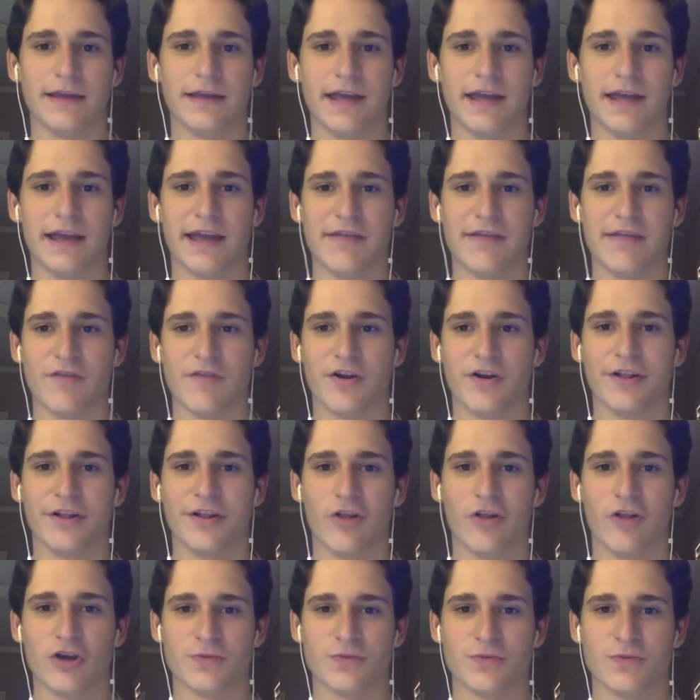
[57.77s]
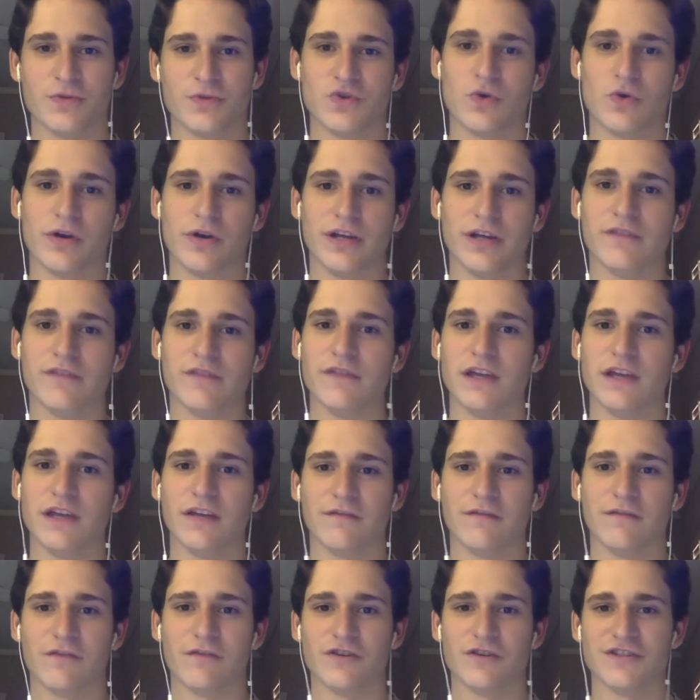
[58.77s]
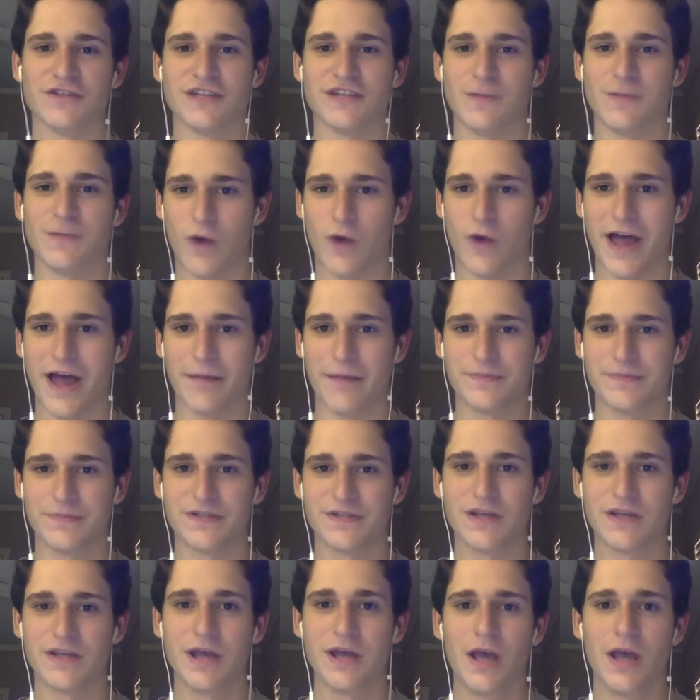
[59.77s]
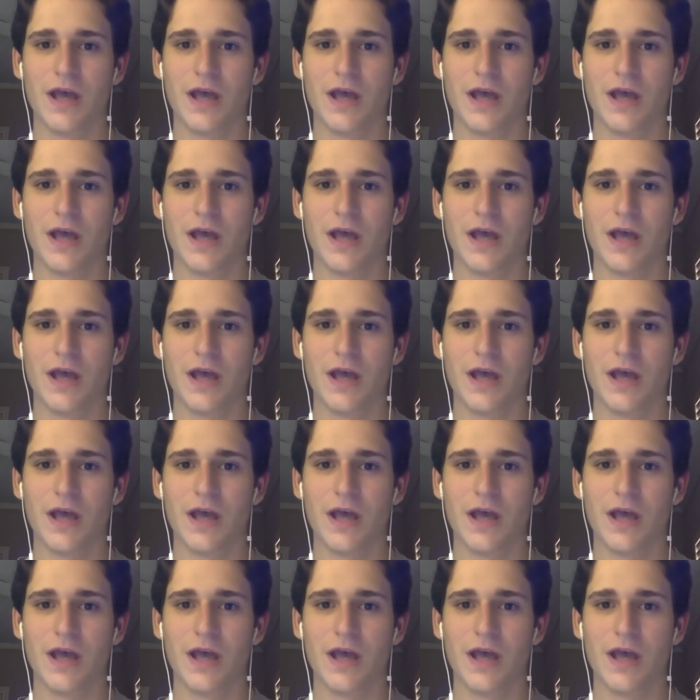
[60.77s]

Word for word: getting a very large majority of the uh, first team reps